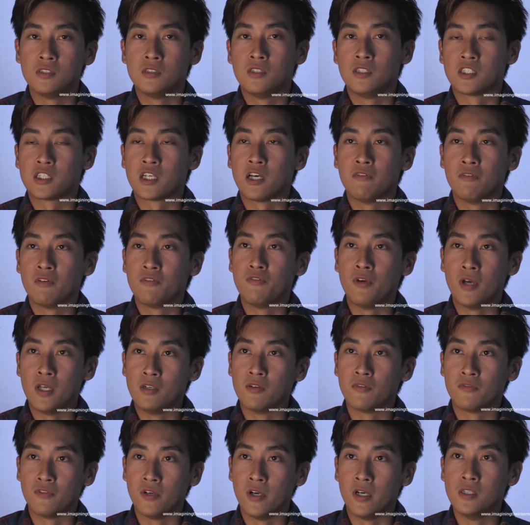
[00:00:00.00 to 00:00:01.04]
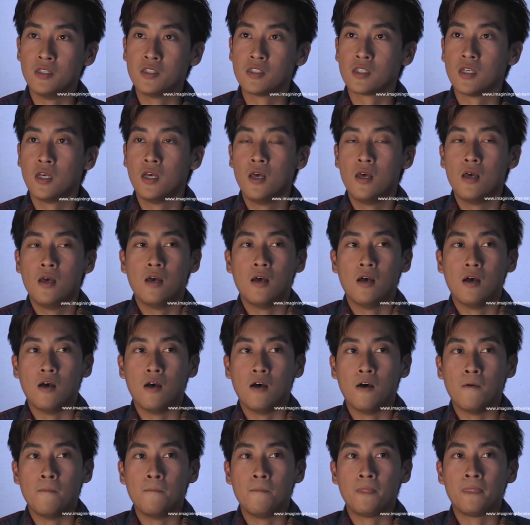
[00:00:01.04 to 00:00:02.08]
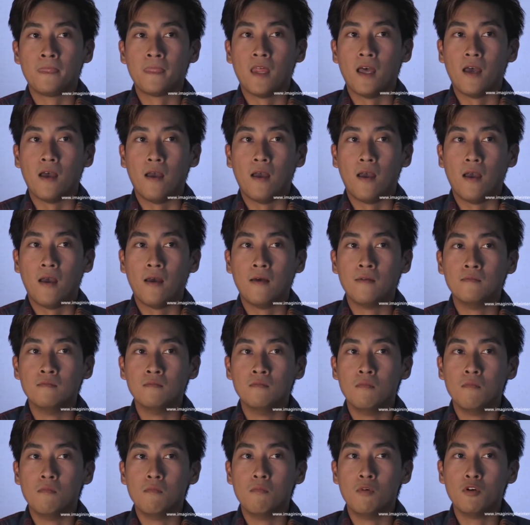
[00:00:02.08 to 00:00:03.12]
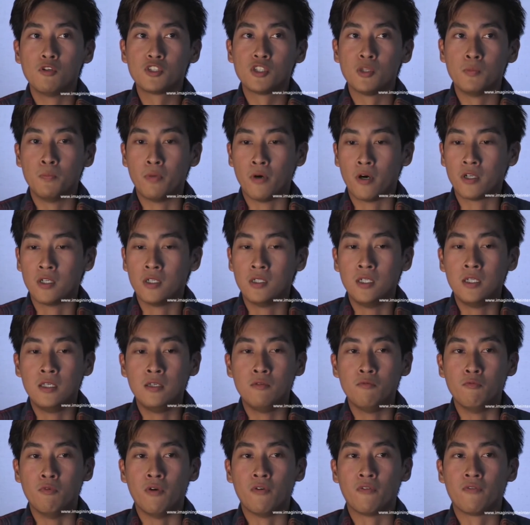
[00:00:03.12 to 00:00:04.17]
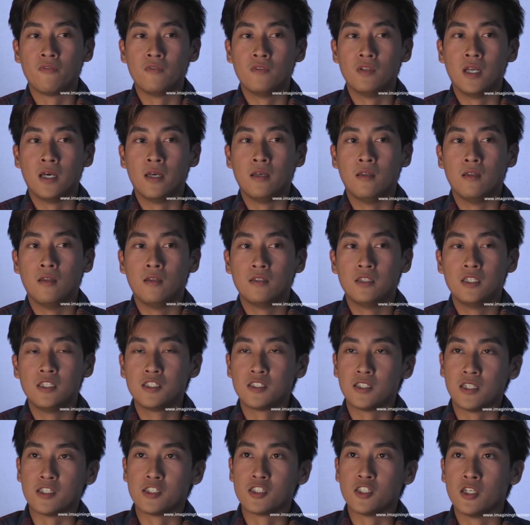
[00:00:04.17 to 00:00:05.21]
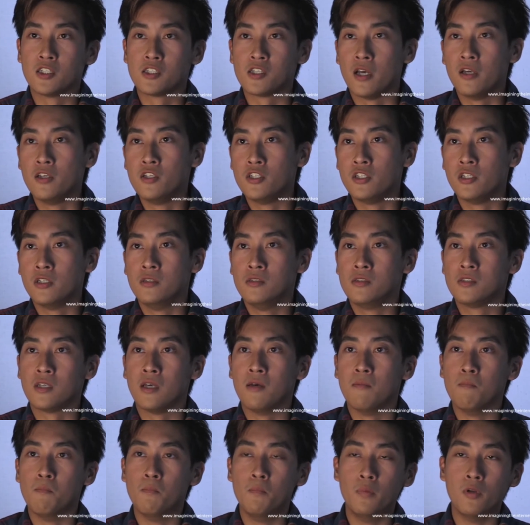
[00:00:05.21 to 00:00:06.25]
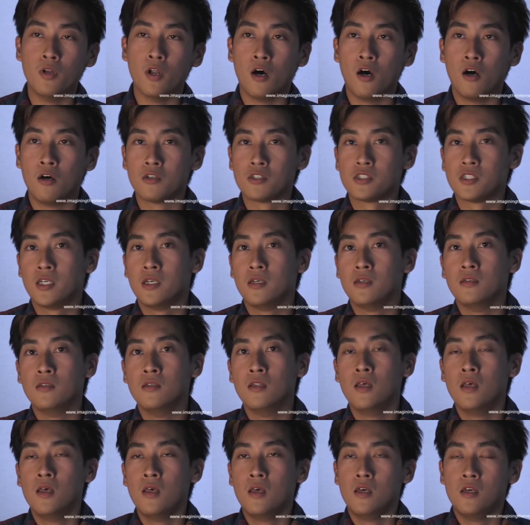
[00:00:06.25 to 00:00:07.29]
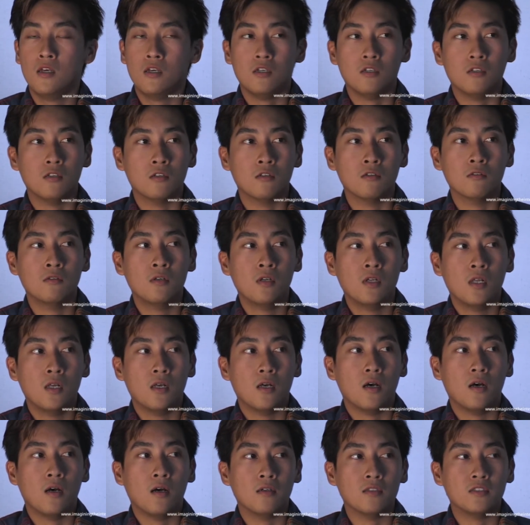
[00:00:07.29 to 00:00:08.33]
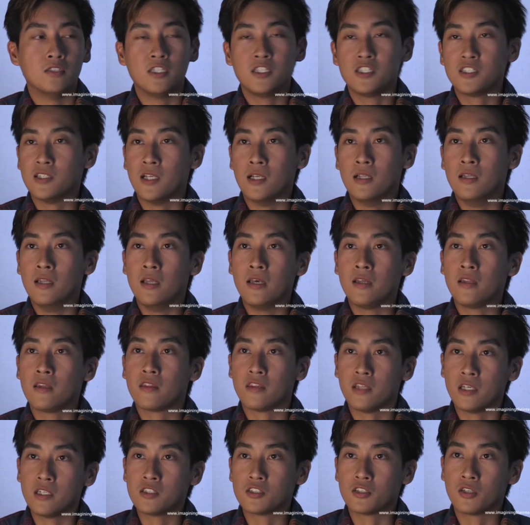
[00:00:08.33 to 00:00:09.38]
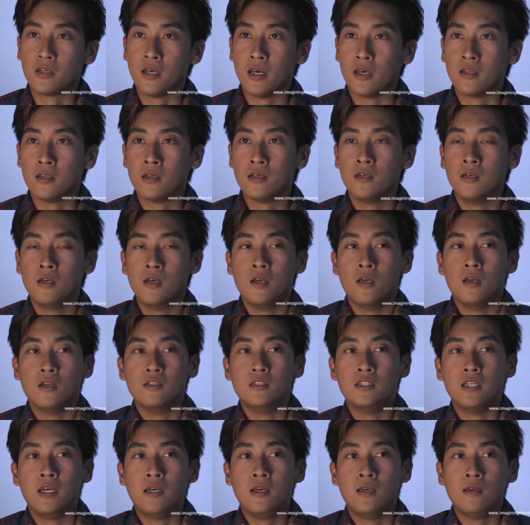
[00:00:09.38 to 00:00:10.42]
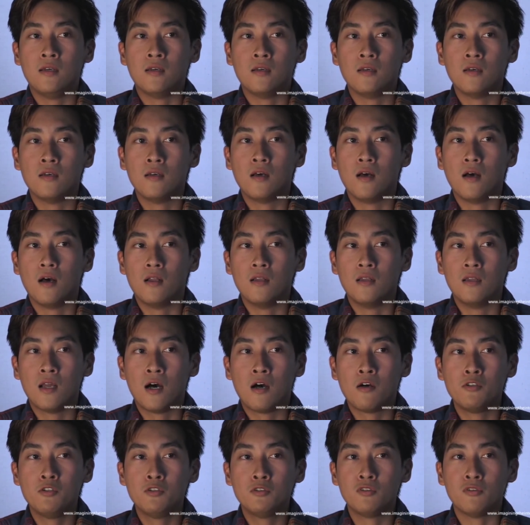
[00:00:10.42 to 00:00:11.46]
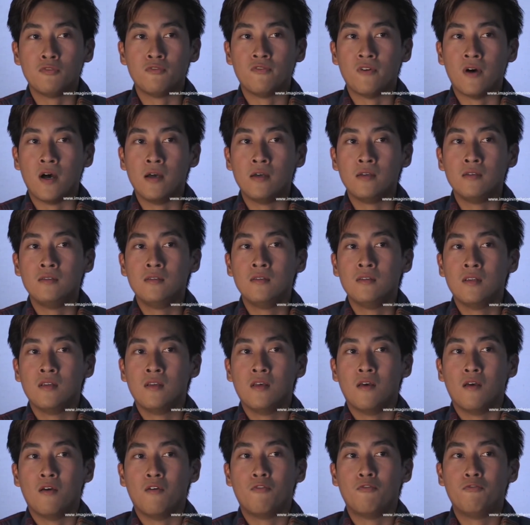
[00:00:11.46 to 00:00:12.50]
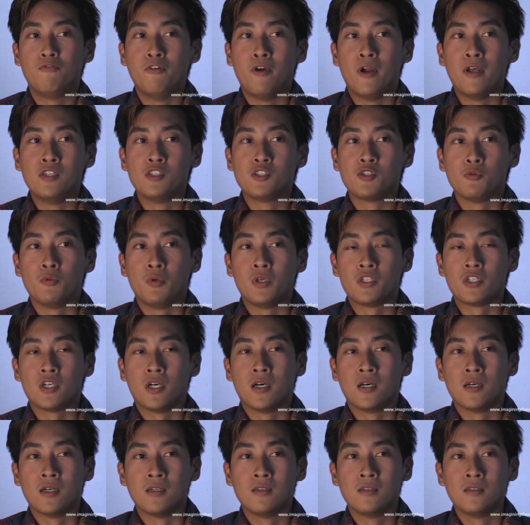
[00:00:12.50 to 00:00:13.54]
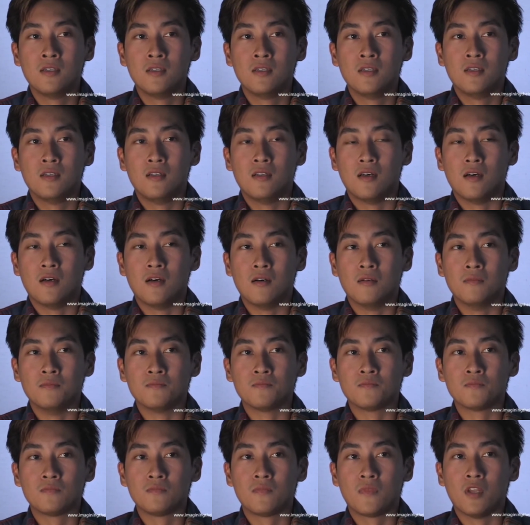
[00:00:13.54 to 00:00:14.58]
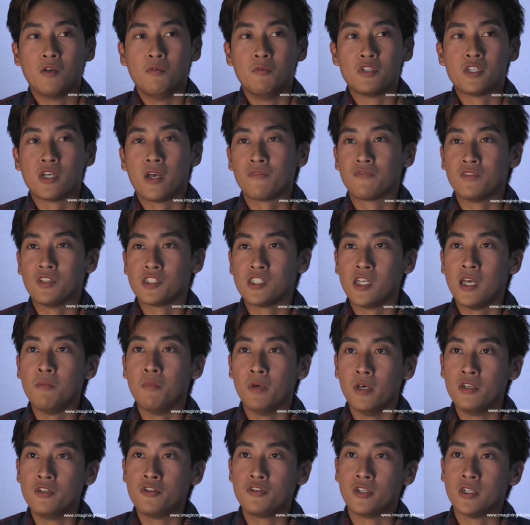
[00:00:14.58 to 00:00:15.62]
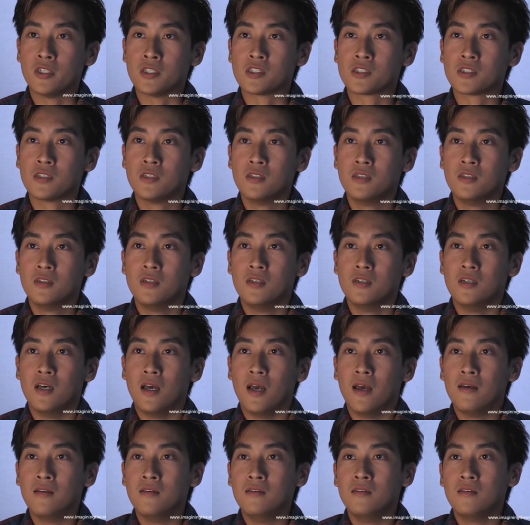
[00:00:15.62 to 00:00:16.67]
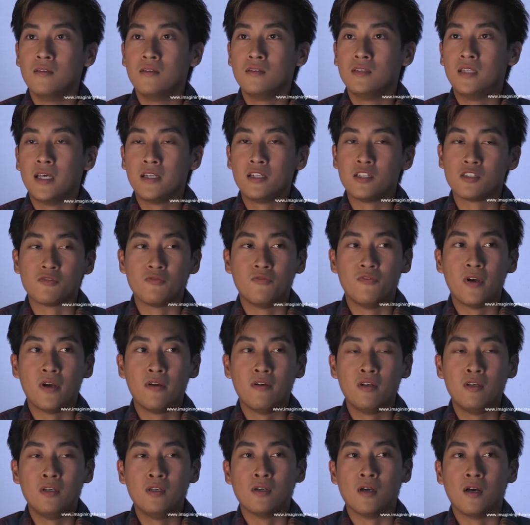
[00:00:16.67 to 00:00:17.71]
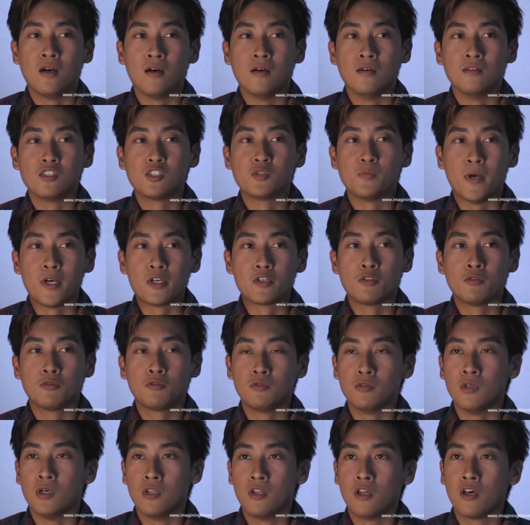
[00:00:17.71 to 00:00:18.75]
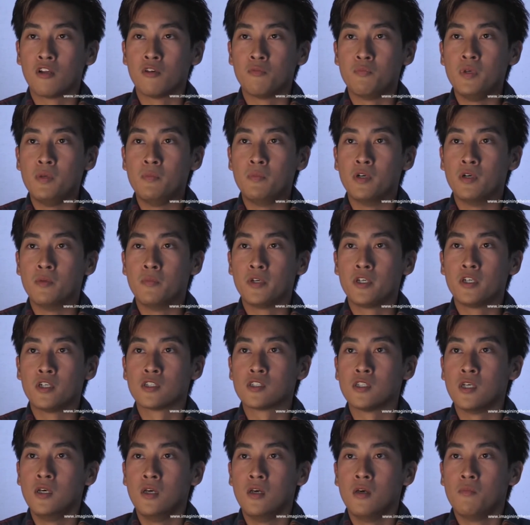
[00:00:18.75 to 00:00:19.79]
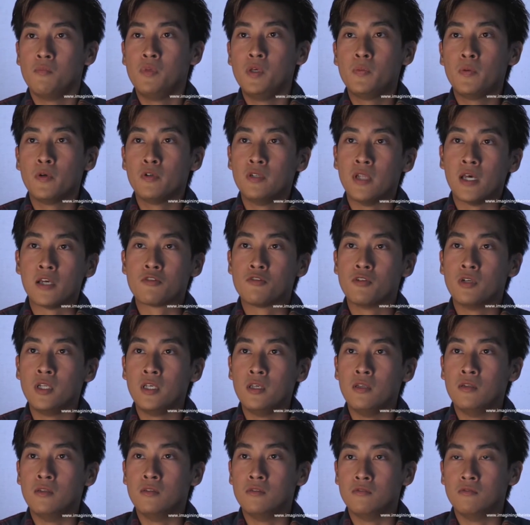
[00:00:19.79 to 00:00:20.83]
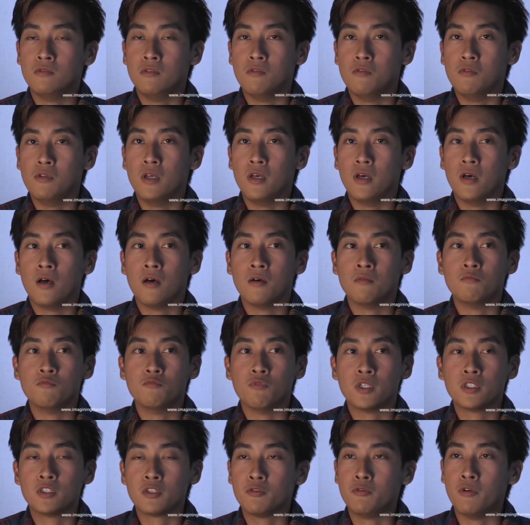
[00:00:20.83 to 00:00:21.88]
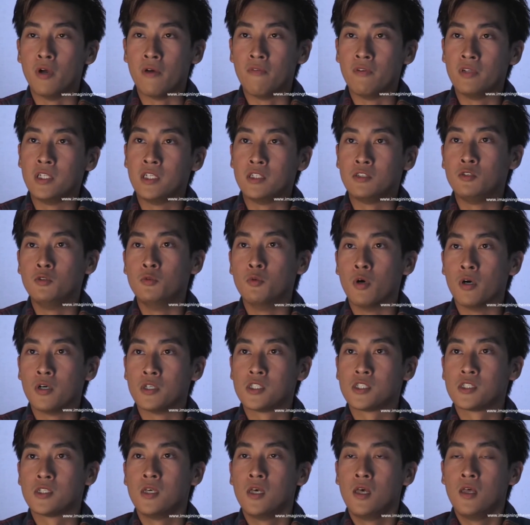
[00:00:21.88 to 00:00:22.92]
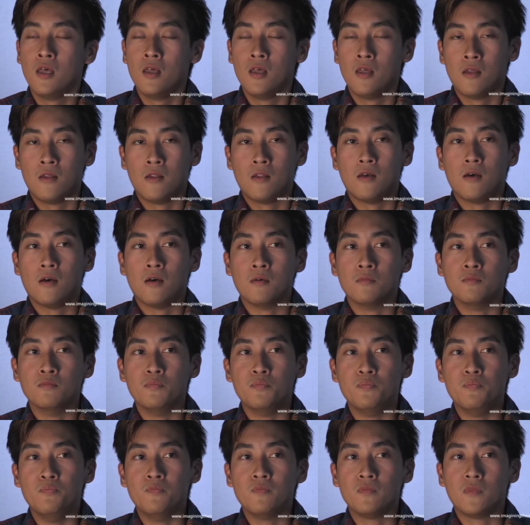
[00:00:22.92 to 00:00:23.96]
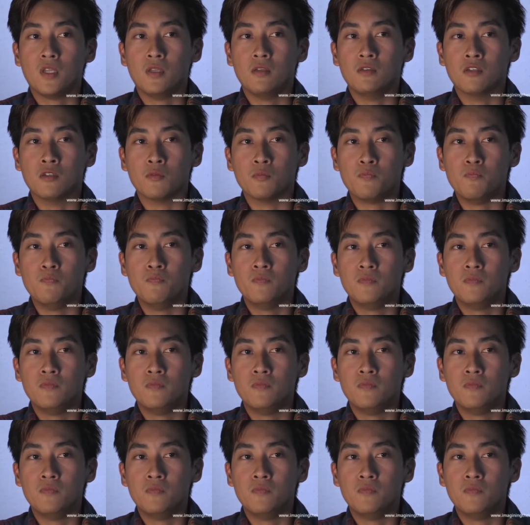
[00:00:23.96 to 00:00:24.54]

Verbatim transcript: discover friend or friends, um, and most importantly, with like things like search engines and blogs and you know uh, things that link things together, they allow you to find friends which are um, which have the same interests, and that is very uh, special to a lot of people because people naturally um, want to gravitate towards um, you know